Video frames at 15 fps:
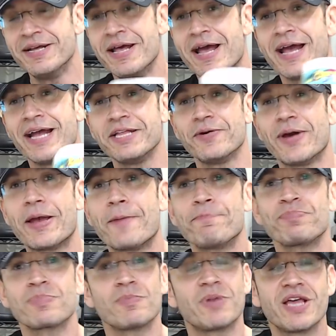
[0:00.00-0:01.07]
anyway,
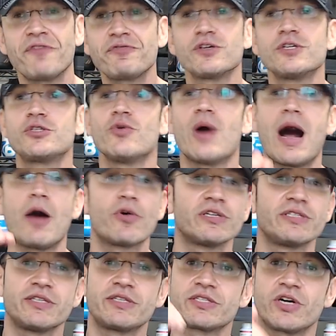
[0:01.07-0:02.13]
but after two
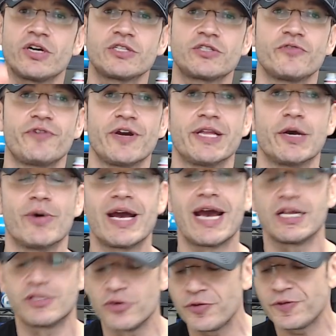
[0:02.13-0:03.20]
hours, it starts to fade away. I
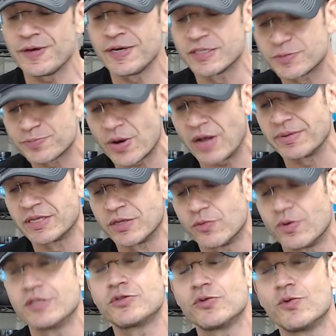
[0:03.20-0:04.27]
do think it's probably the
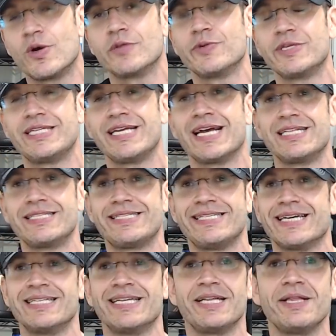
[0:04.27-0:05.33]
one-to-one with the
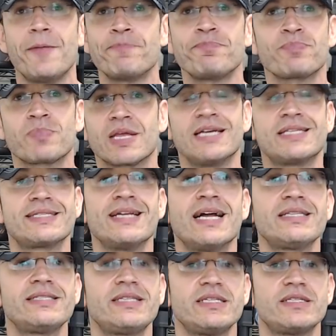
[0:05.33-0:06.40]
L-theanine. It's
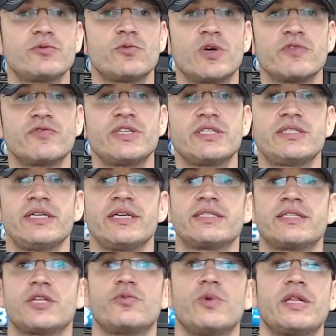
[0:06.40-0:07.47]
not this one of these things
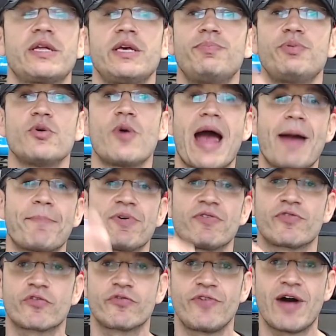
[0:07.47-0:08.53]
that will keep you happy
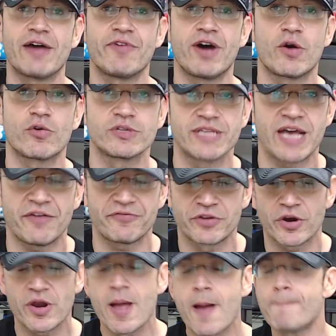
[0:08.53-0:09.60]
for five hours
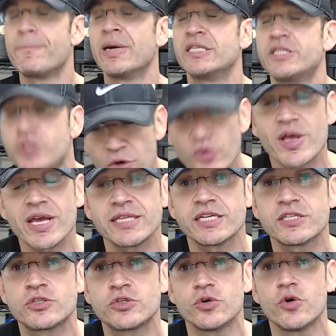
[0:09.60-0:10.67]
after, but during the
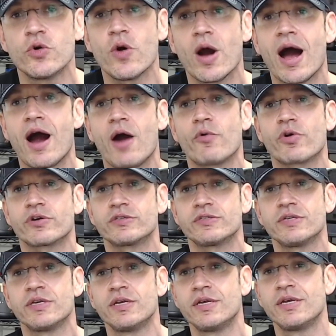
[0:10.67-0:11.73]
two hours
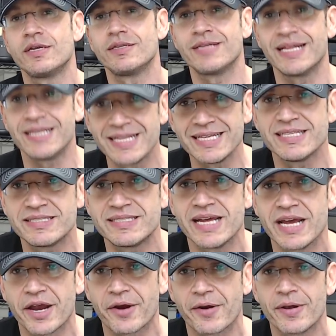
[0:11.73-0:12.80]
that it is
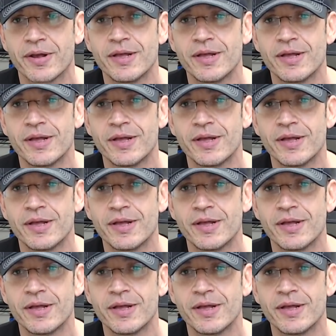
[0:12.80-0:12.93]
there,